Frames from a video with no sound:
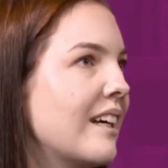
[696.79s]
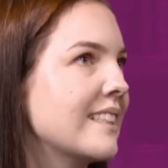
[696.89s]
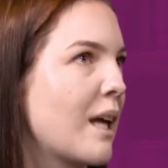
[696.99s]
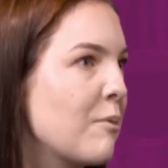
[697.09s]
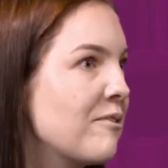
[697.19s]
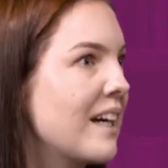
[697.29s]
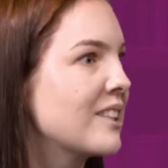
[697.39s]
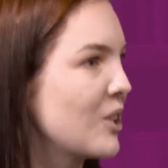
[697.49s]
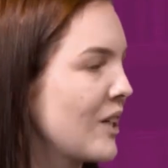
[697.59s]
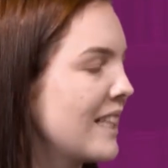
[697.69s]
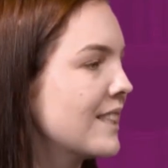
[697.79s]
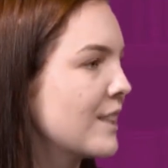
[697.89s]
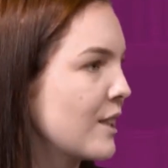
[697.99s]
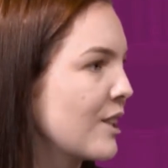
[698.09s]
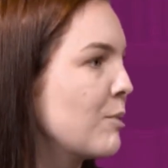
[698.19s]
some of our degrees,
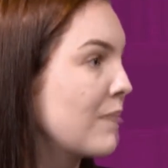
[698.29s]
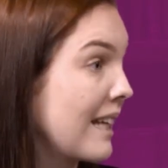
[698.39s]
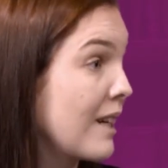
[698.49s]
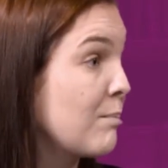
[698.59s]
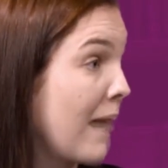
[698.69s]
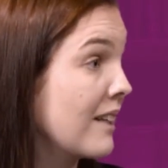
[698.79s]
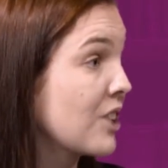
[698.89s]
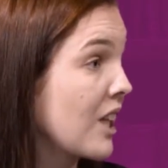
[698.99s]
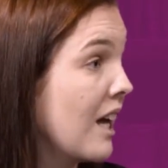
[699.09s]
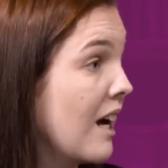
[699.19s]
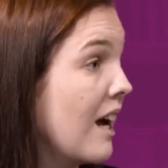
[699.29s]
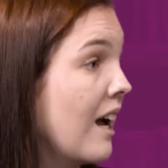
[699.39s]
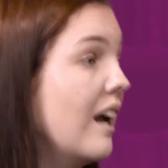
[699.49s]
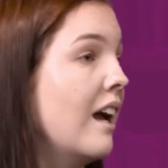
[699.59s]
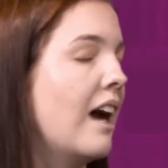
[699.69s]
the completed bachelor